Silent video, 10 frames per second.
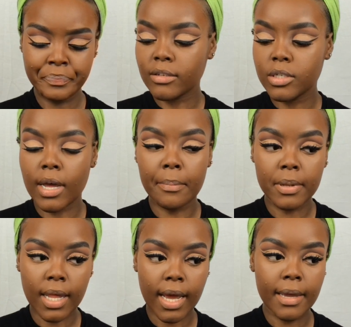Now to
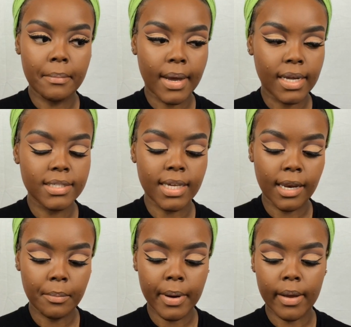apply my
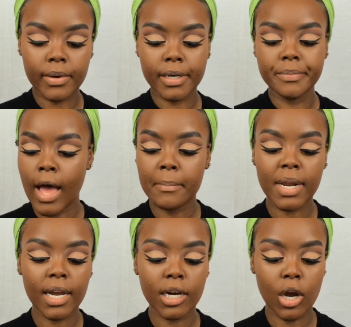setting powder, I'm
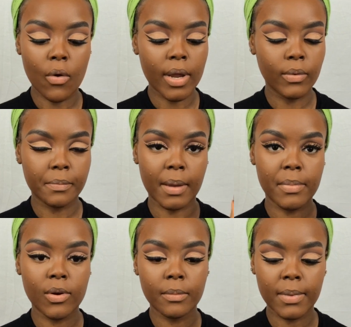not going to go in with my
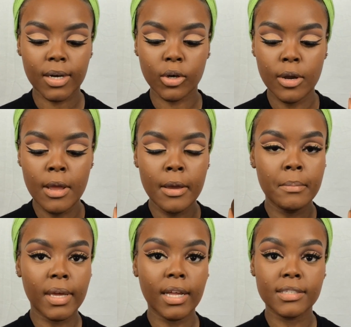beauty blender
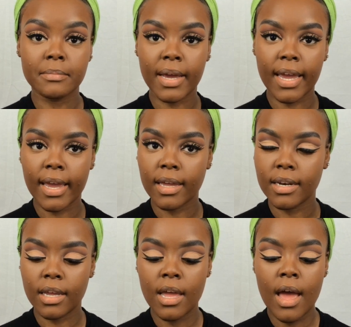because in my head,